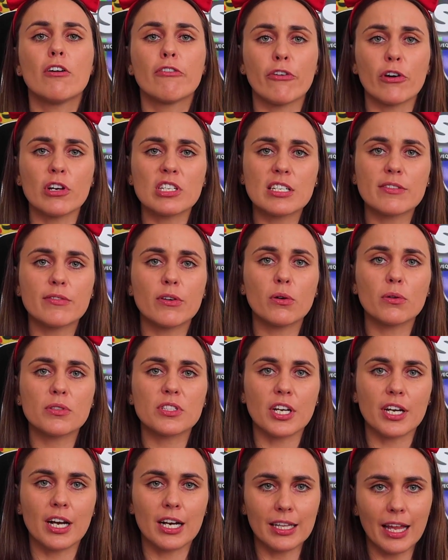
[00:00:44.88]
First of all,
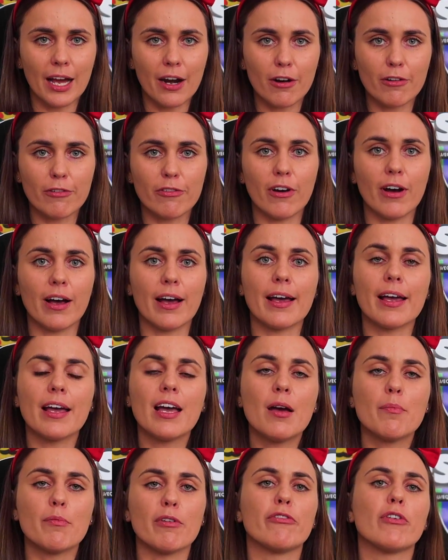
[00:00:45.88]
to clarify,
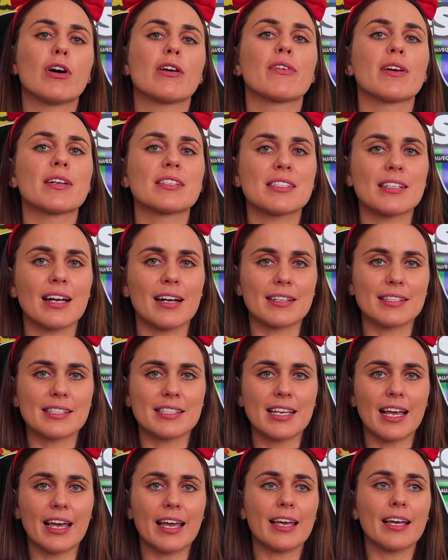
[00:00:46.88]
before everyone starts
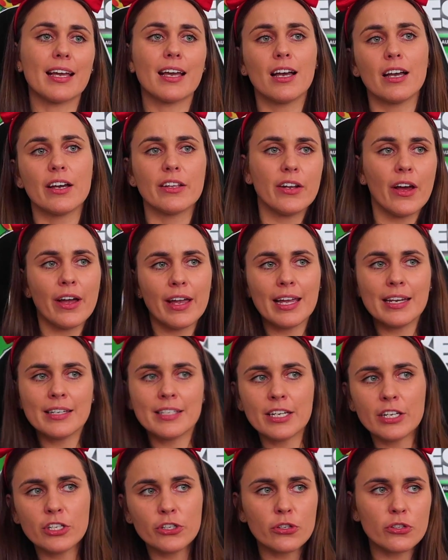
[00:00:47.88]
saying,
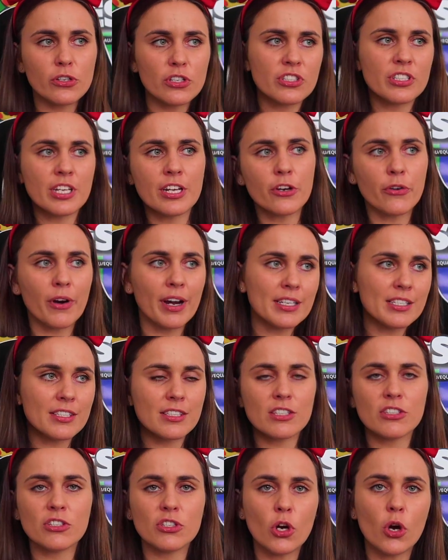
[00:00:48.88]
Niantic should just increase
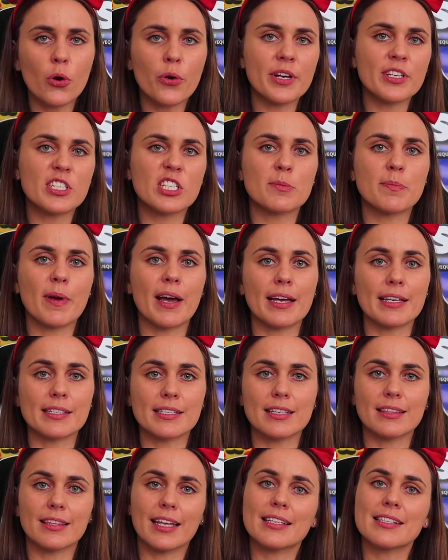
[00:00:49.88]
the storage
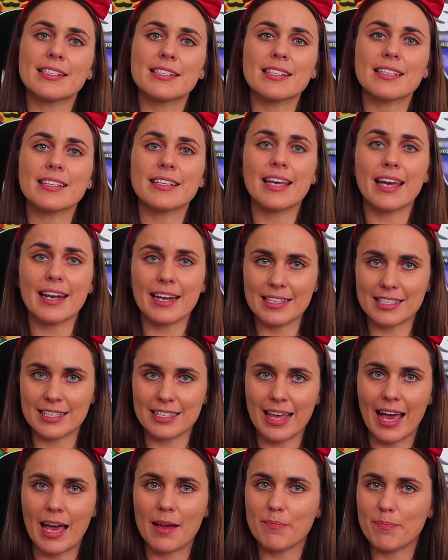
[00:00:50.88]
space. Let's get
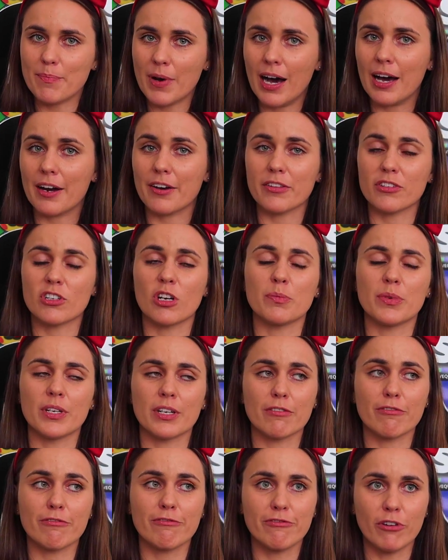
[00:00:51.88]
into that part of the
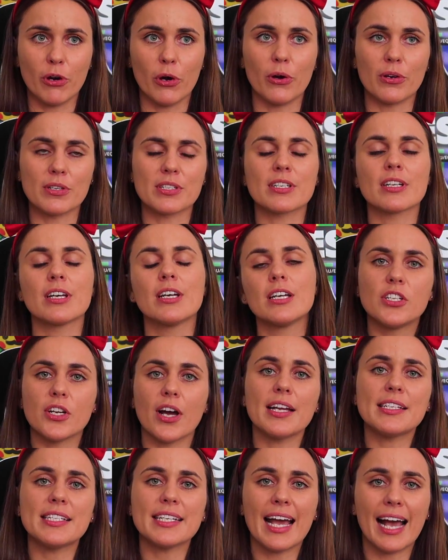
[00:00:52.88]
topic first.
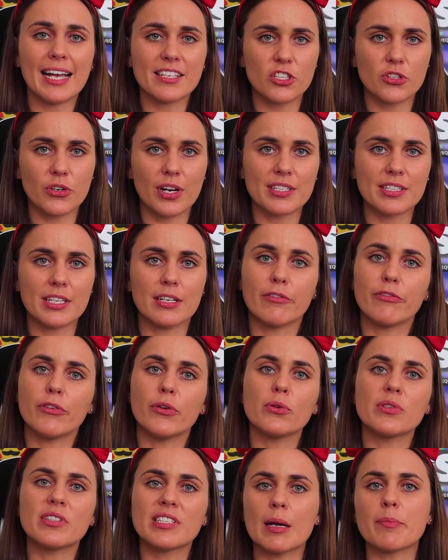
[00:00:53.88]
Niantic has addressed in a
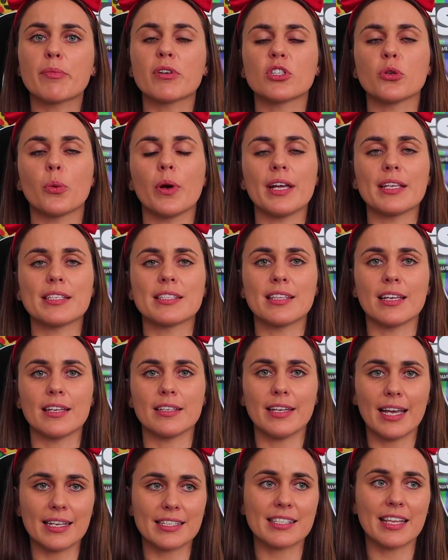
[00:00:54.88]
few separate tweets
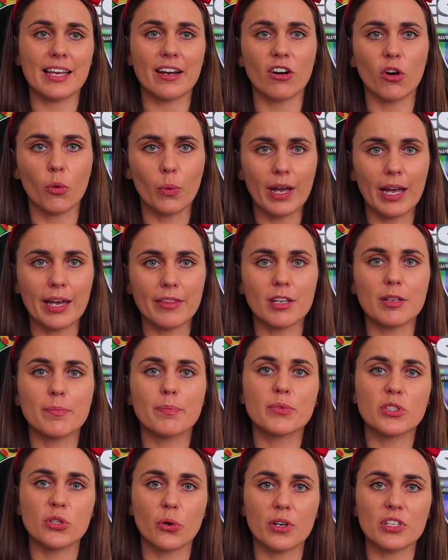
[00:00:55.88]
that yes, they are aware
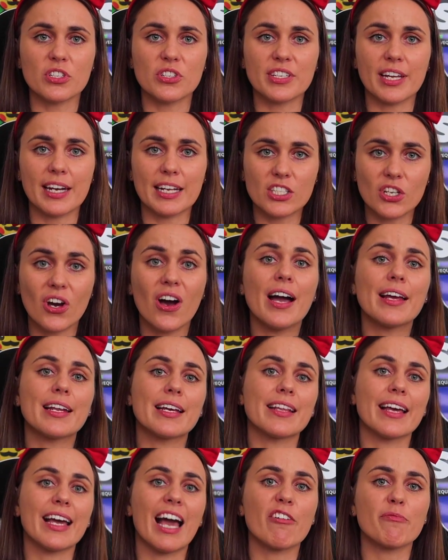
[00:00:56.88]
that storage is getting tight
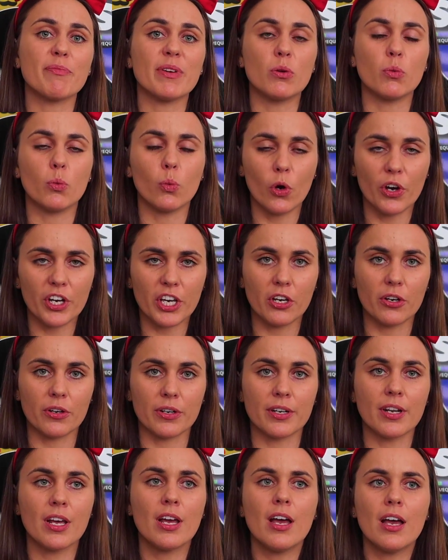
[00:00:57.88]
and they have been working on
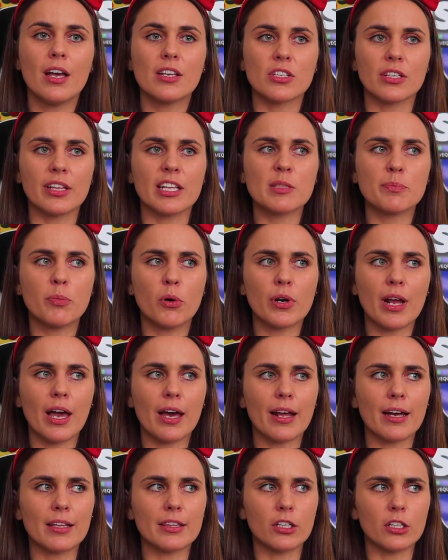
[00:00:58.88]
it. So let's put
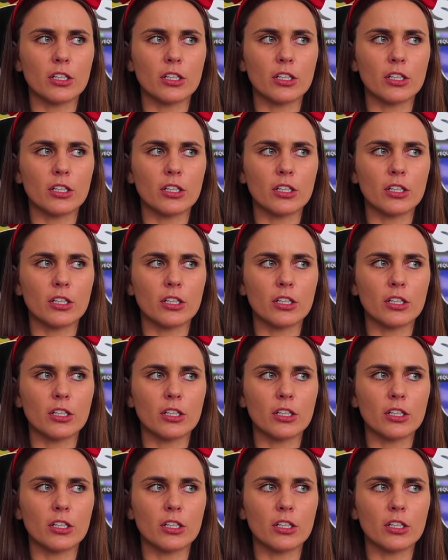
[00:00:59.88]
out our